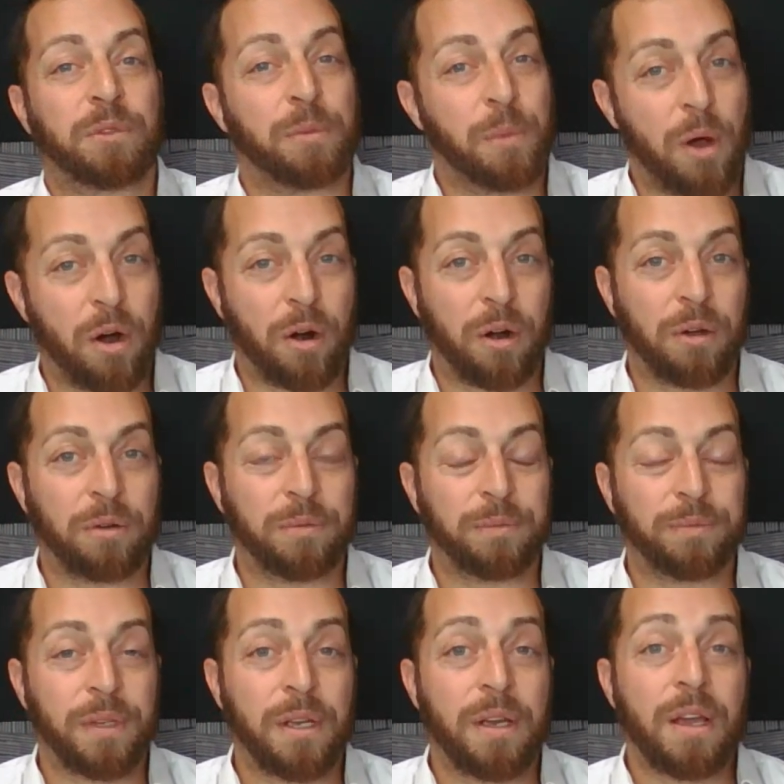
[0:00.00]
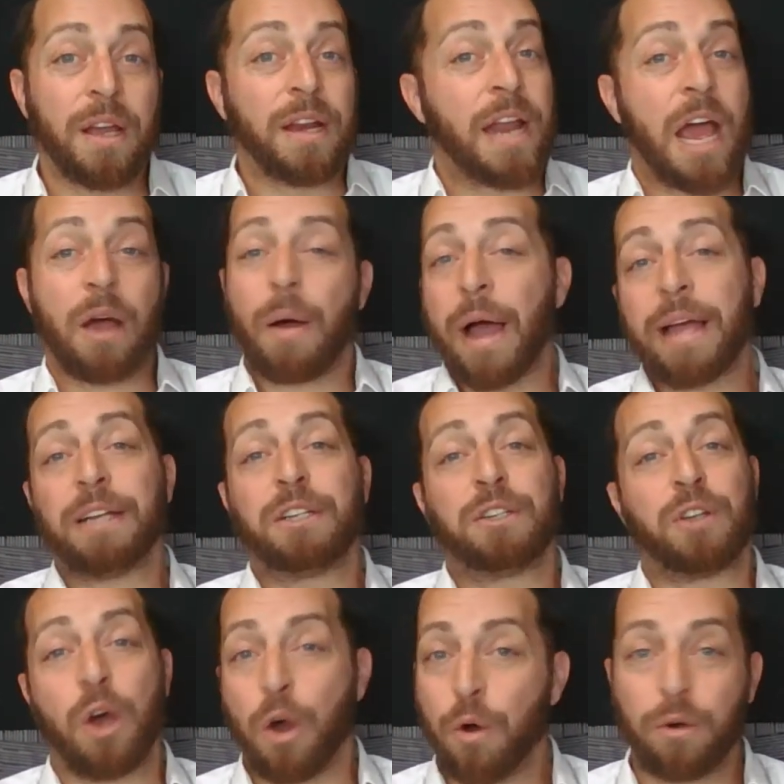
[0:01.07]
tomorrow. Now, I
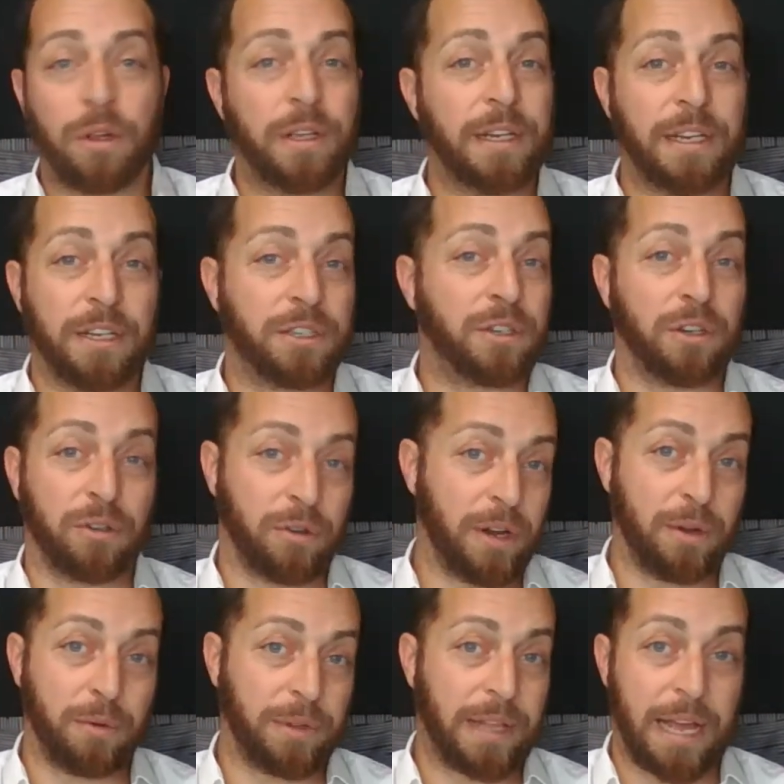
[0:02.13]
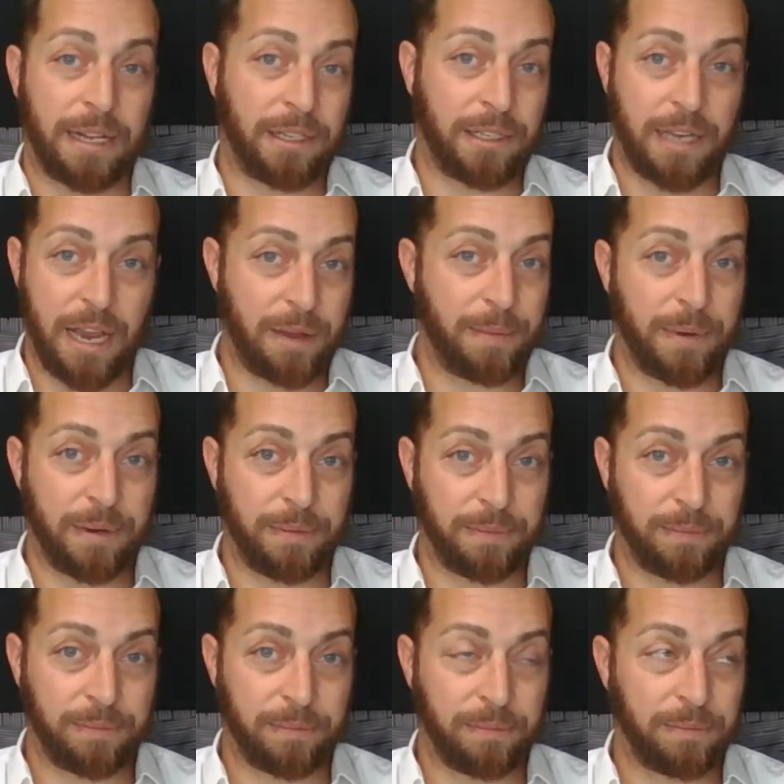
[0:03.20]
totally disagree with that statement.
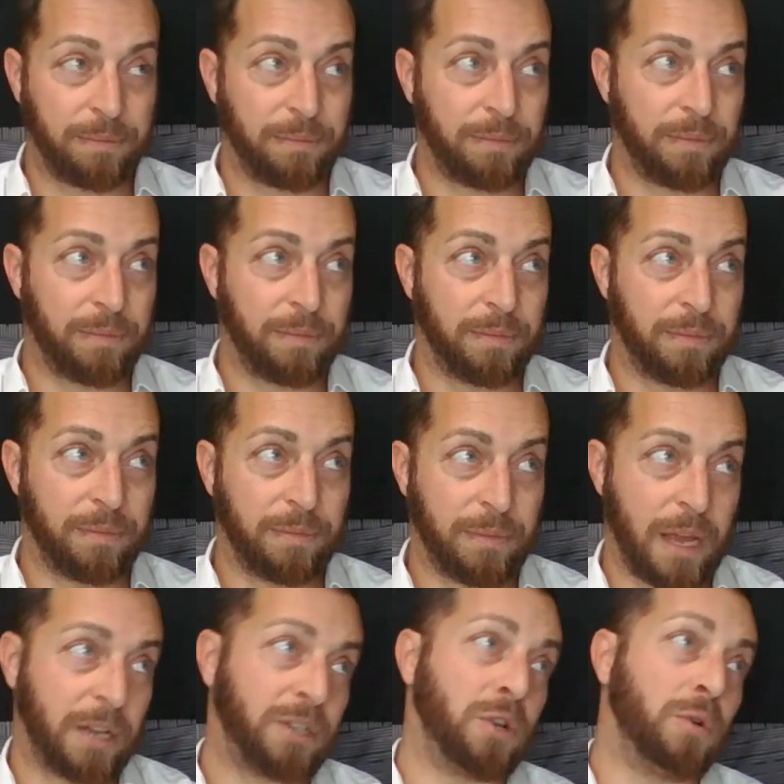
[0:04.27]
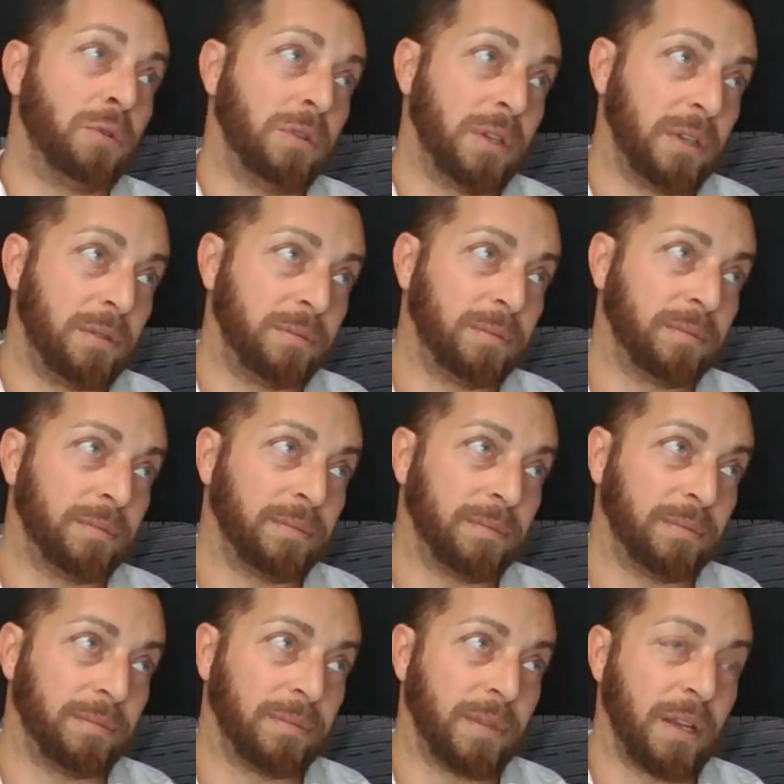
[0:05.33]
Not totally.
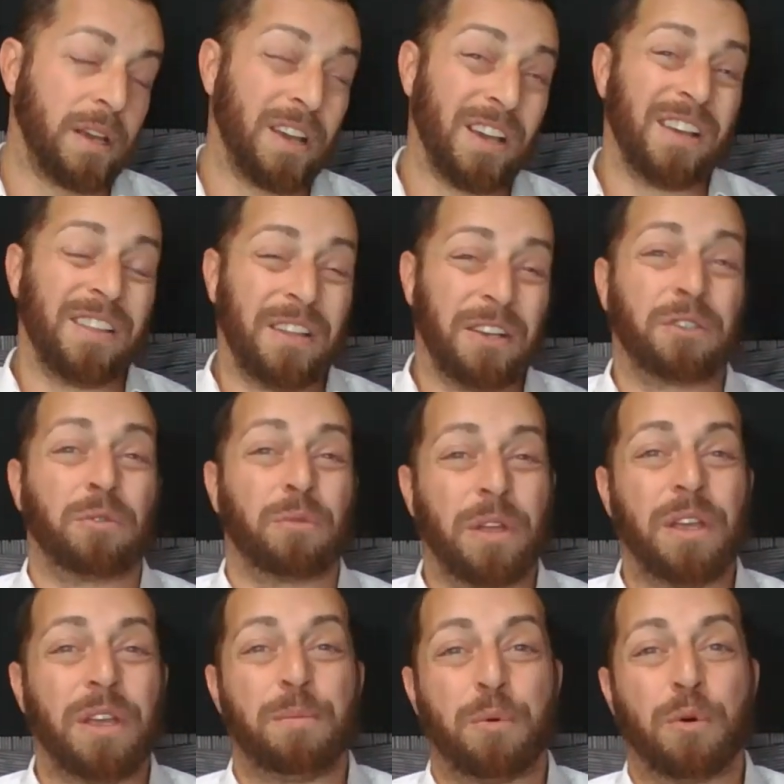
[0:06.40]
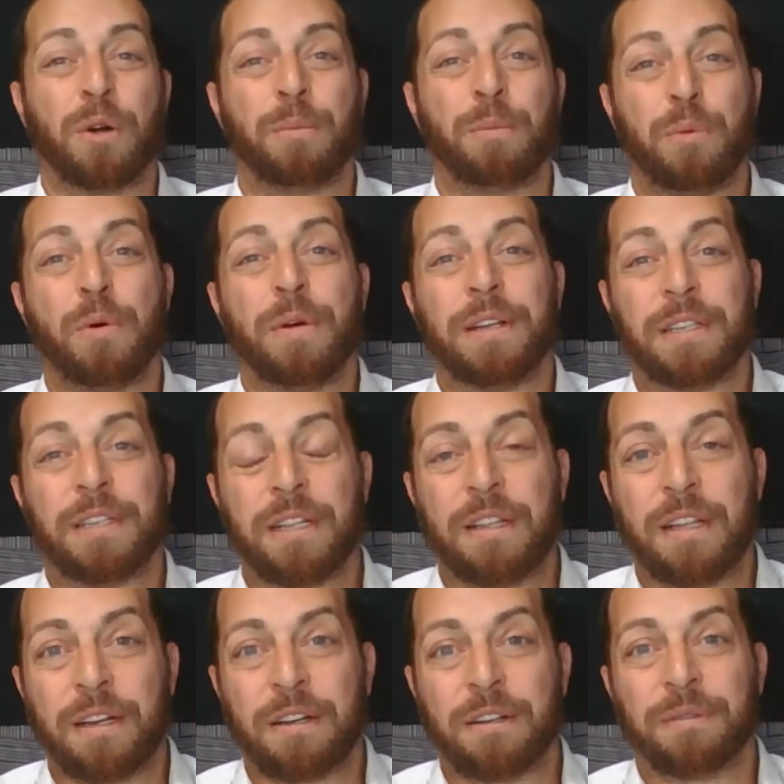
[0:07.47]
There's a really important point in
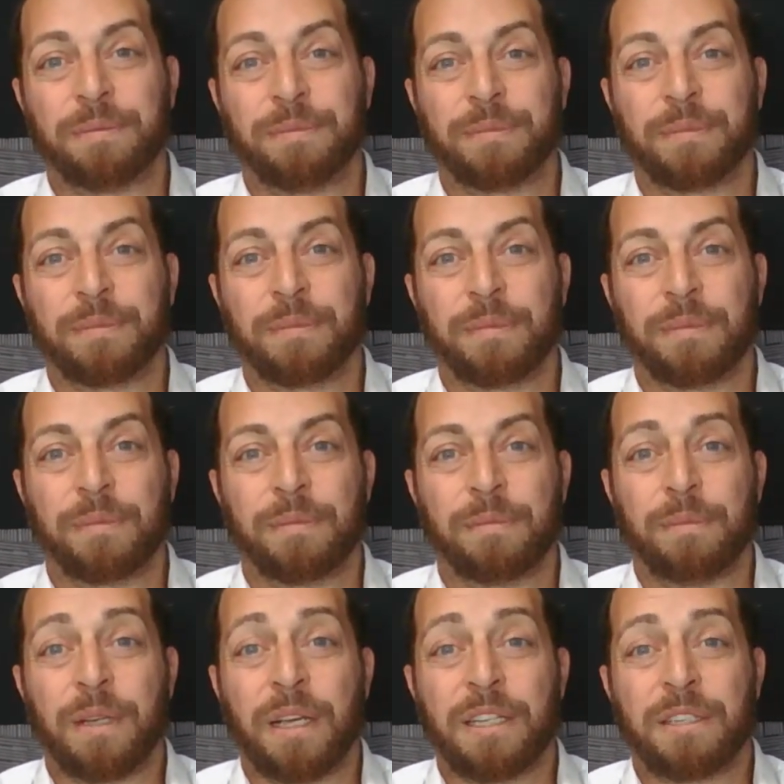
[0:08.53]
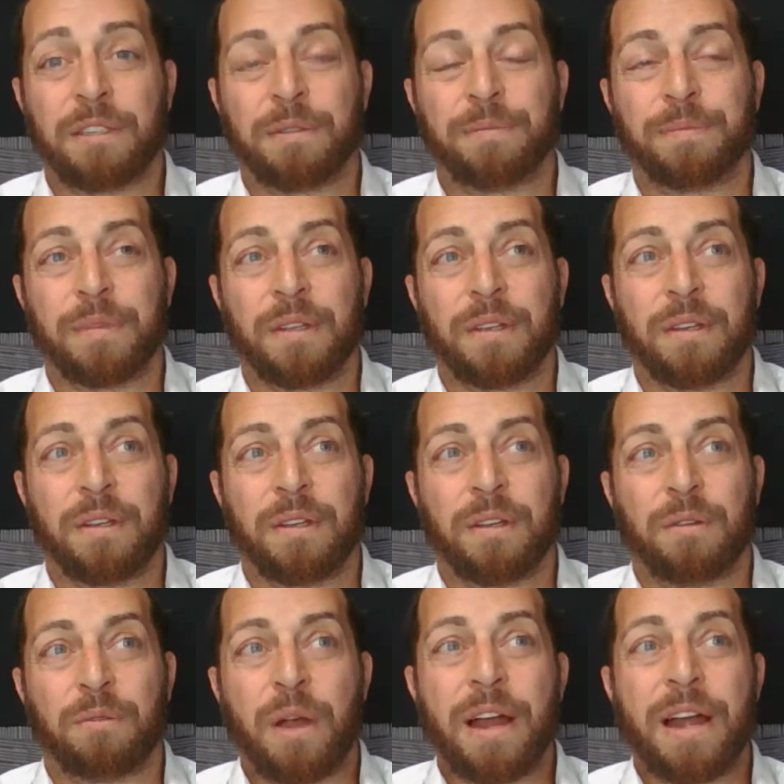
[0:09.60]
there. Because
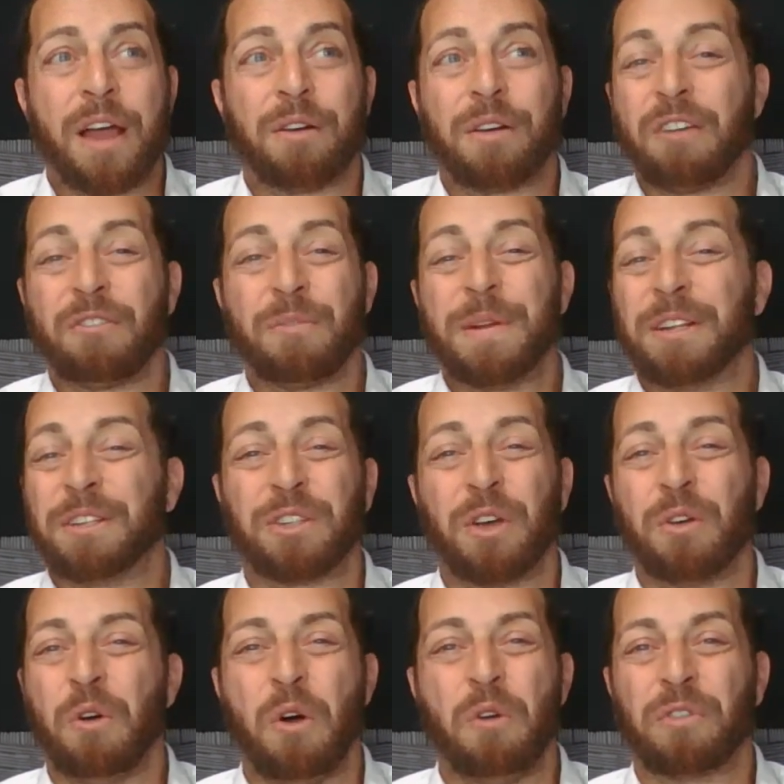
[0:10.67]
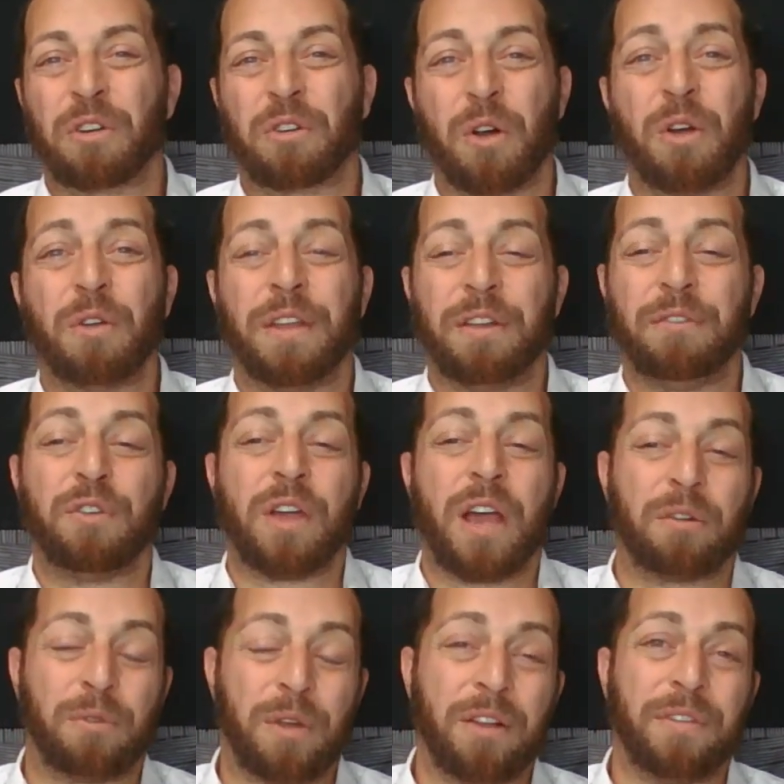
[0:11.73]
right now, government is so overgrown that if you
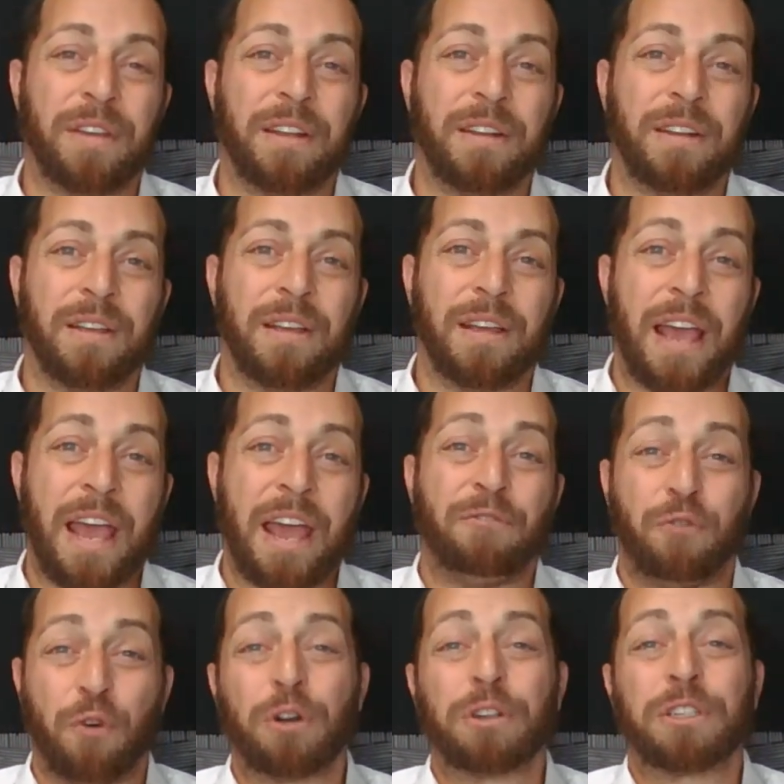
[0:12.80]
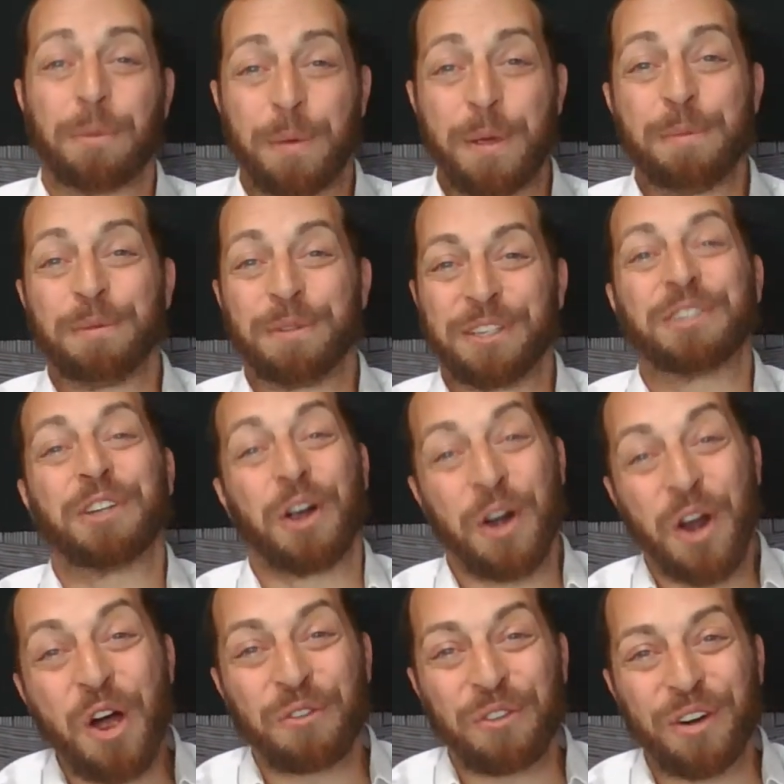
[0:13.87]
got rid of it and forced the people to start
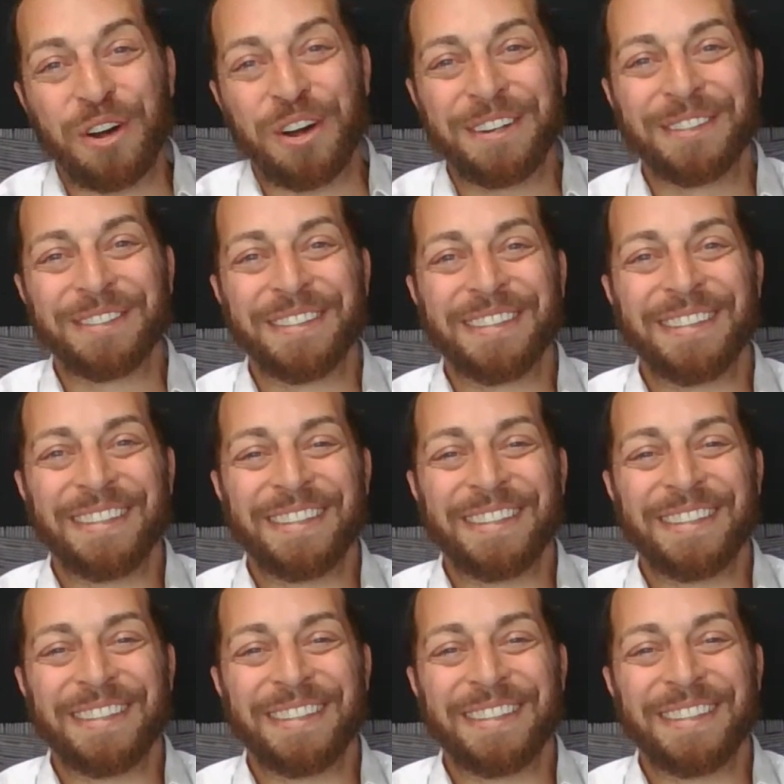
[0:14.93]
over,